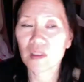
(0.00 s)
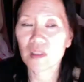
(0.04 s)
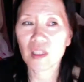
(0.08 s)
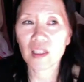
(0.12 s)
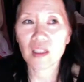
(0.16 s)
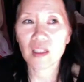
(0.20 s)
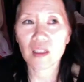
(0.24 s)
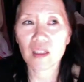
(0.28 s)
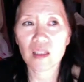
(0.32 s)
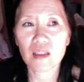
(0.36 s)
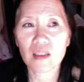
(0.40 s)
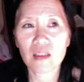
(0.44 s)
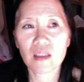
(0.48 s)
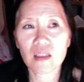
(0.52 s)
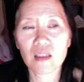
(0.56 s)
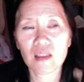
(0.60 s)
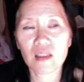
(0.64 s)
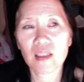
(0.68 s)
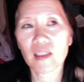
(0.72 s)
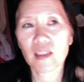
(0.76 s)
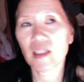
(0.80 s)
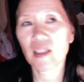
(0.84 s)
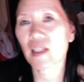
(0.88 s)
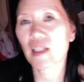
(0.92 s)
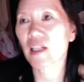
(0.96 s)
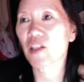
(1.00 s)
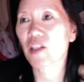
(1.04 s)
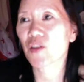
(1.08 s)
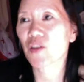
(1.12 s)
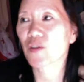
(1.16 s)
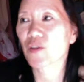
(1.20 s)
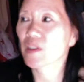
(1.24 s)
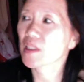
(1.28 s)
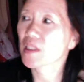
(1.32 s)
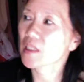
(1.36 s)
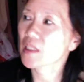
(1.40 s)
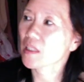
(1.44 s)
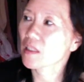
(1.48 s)
it's not like I
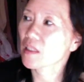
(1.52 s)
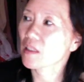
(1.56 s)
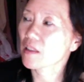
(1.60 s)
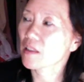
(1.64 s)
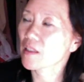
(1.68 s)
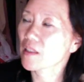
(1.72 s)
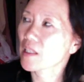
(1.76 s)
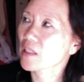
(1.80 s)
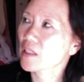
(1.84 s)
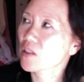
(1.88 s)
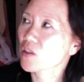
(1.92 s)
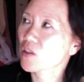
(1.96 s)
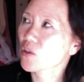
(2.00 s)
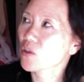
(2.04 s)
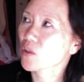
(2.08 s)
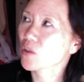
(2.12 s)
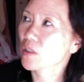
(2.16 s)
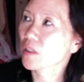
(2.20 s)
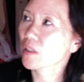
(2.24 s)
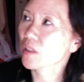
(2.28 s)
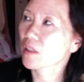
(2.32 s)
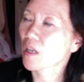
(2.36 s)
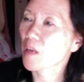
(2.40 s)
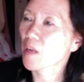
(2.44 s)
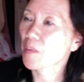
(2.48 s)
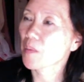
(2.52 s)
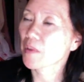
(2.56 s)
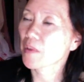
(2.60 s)
actually tell that story a lot,